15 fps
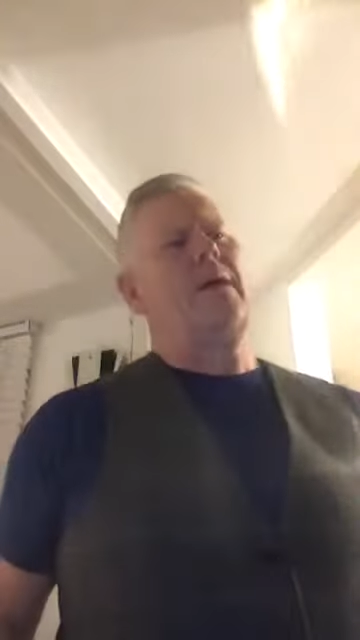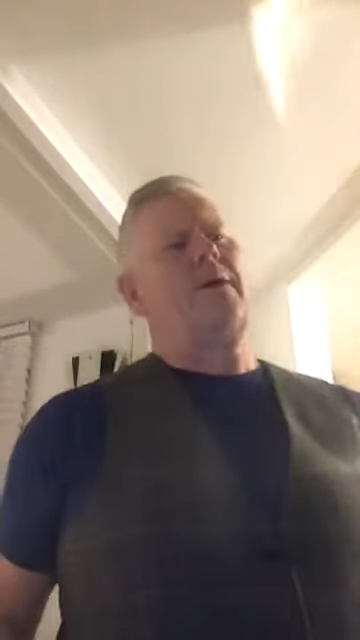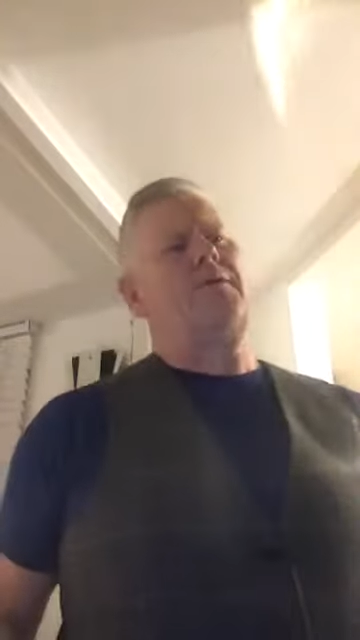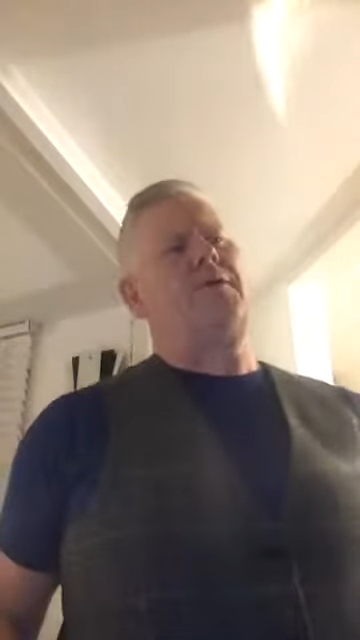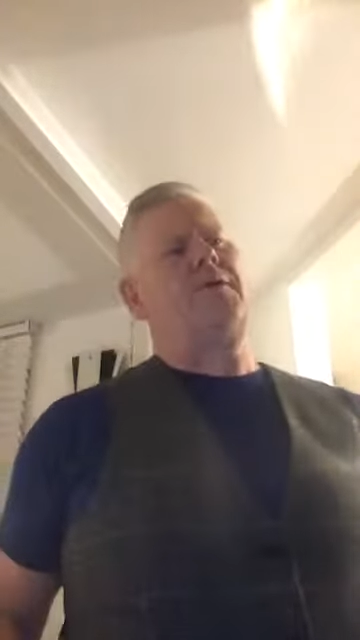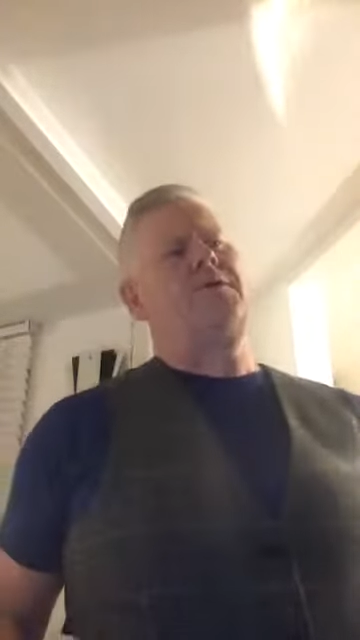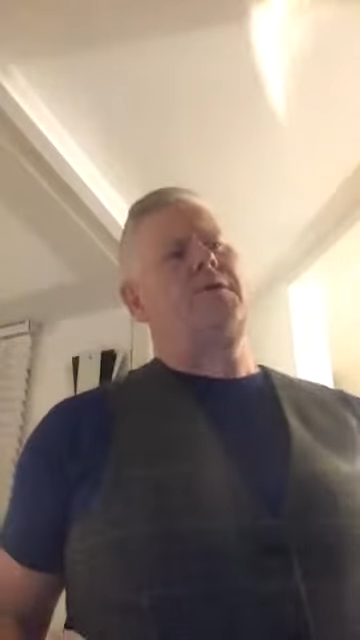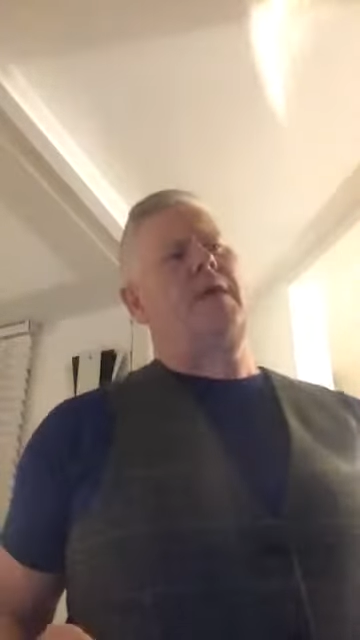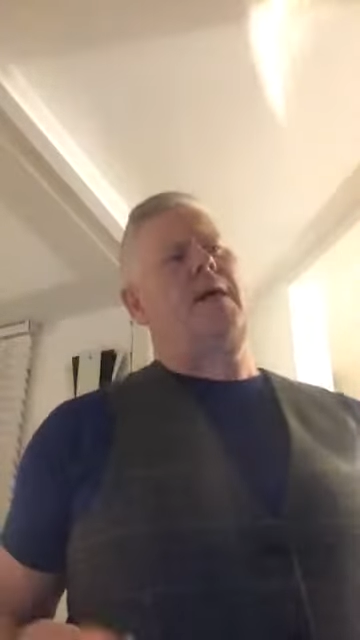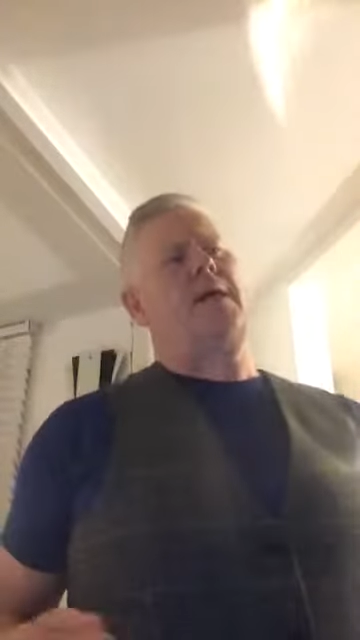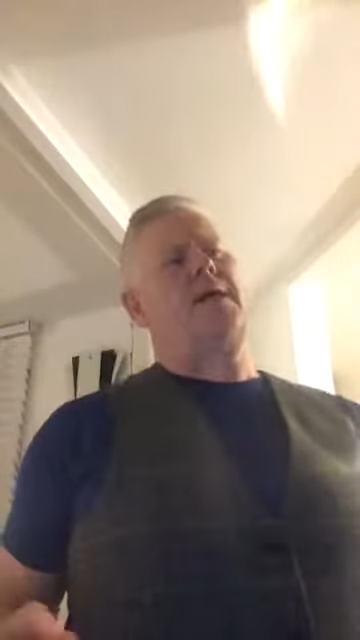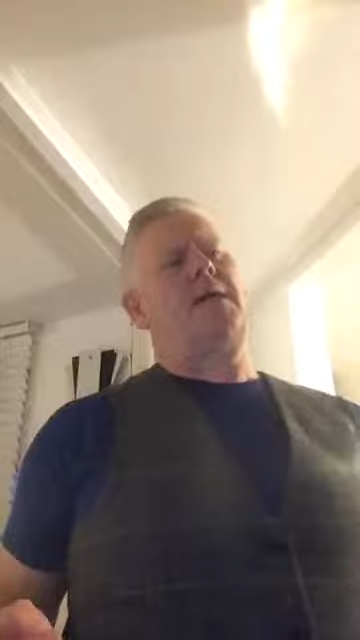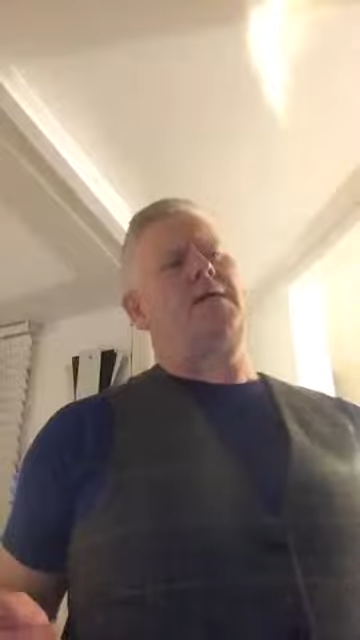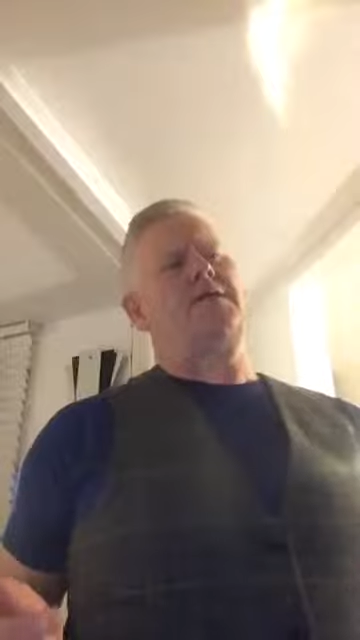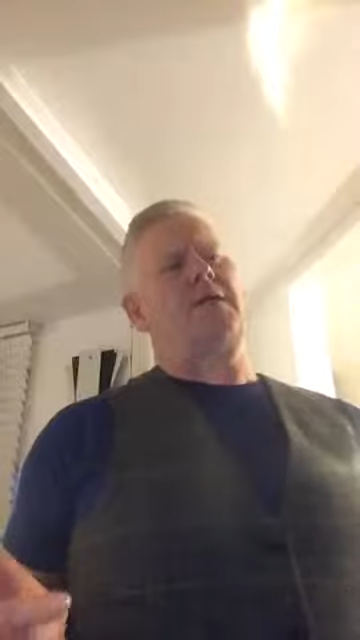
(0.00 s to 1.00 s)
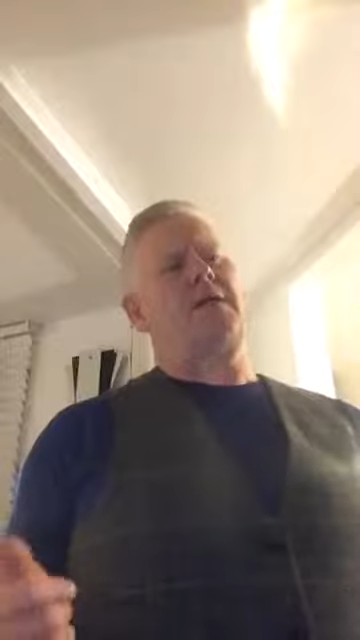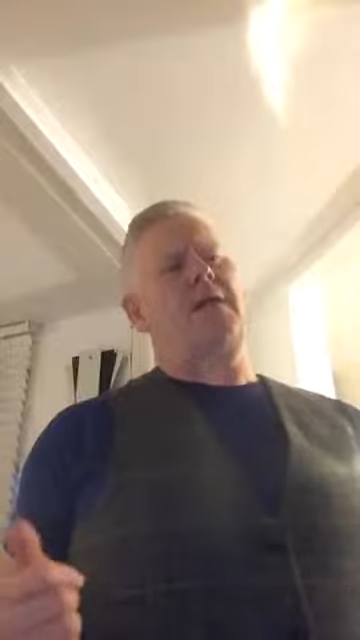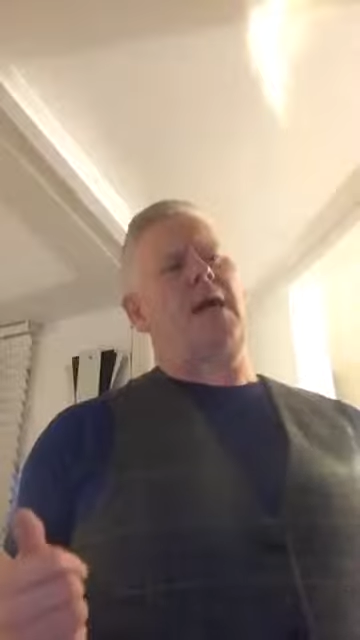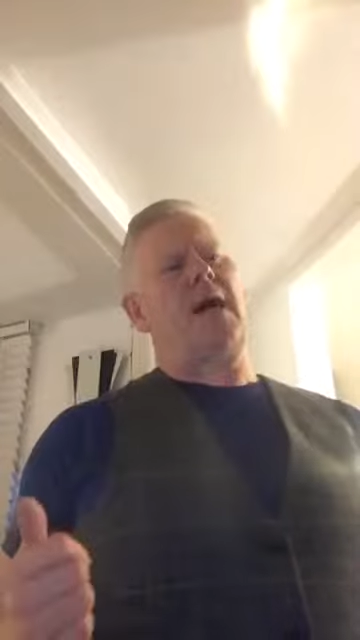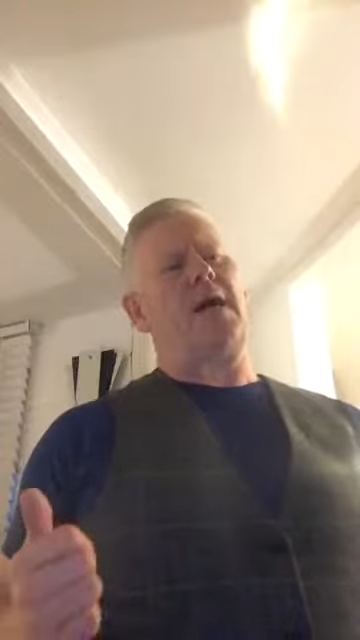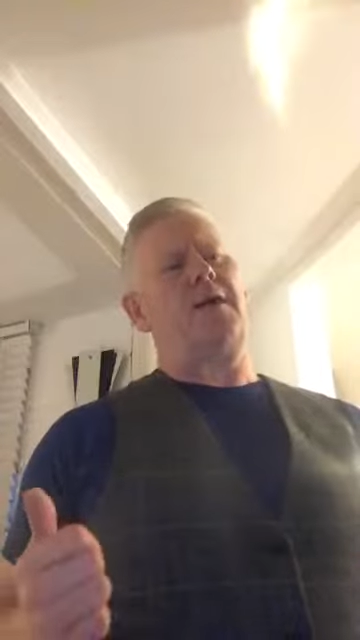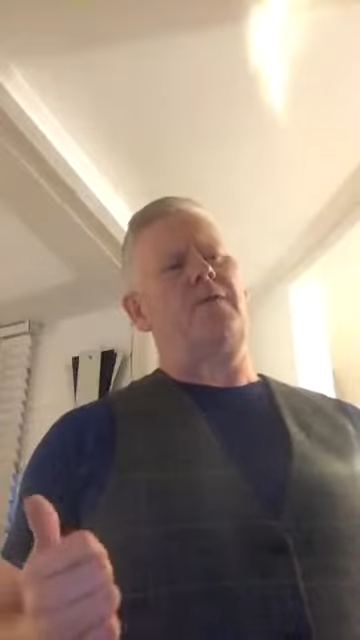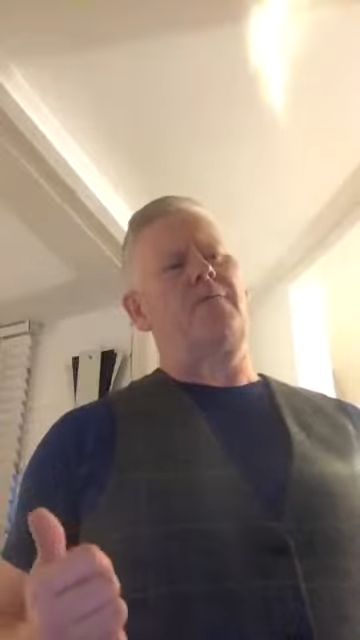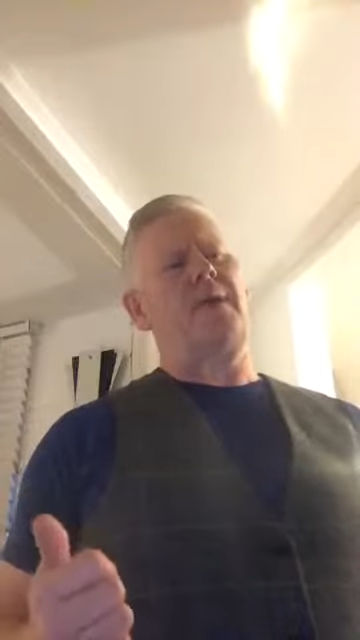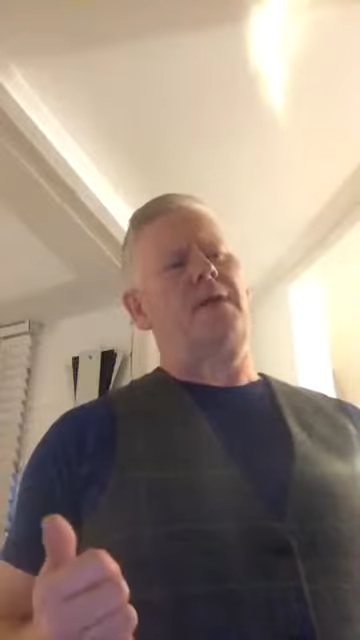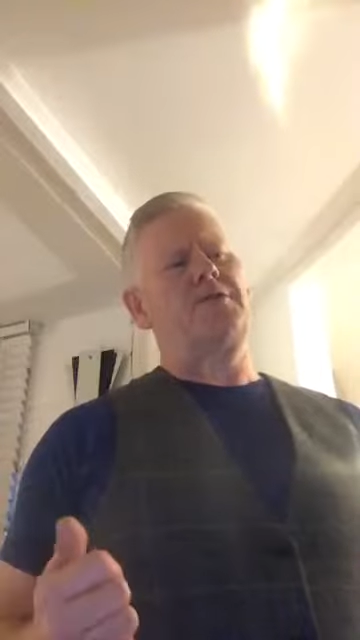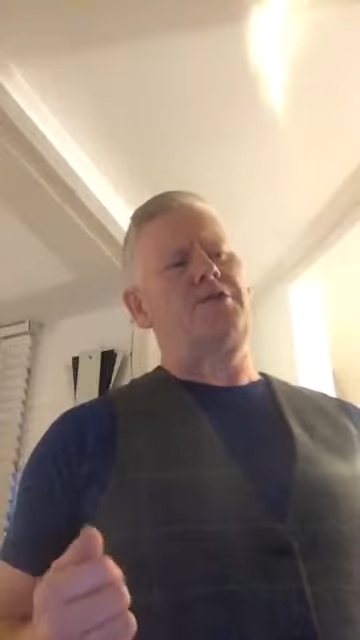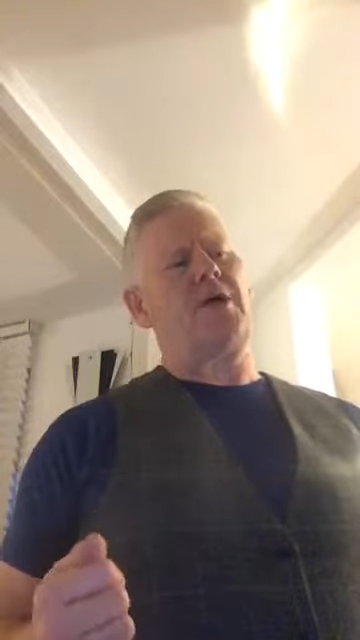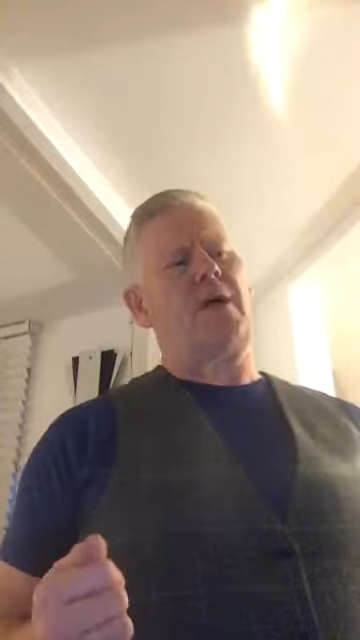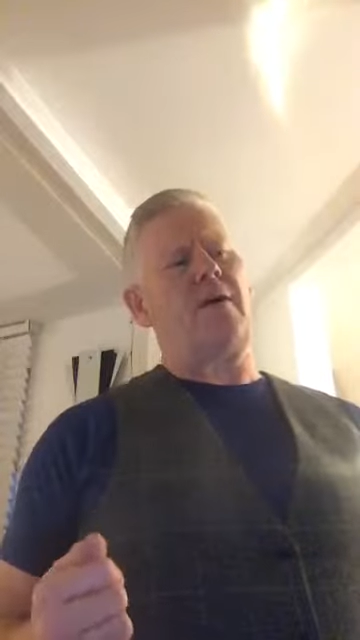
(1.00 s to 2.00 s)
This lady has a kind of
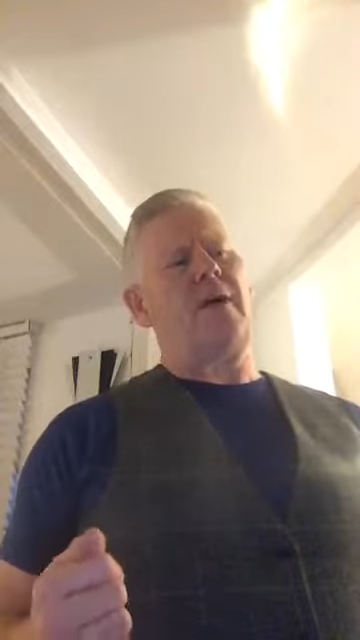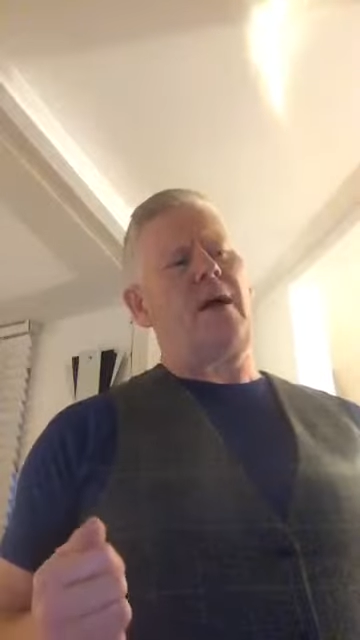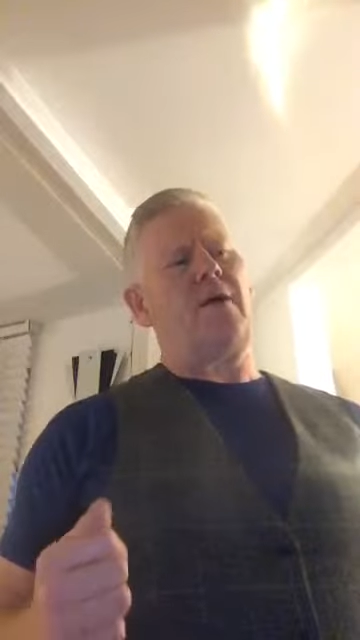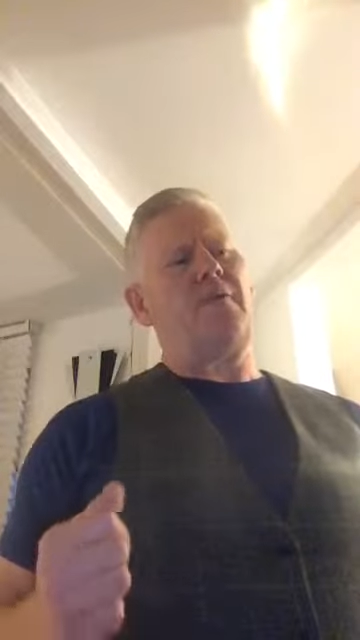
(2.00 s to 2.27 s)
magic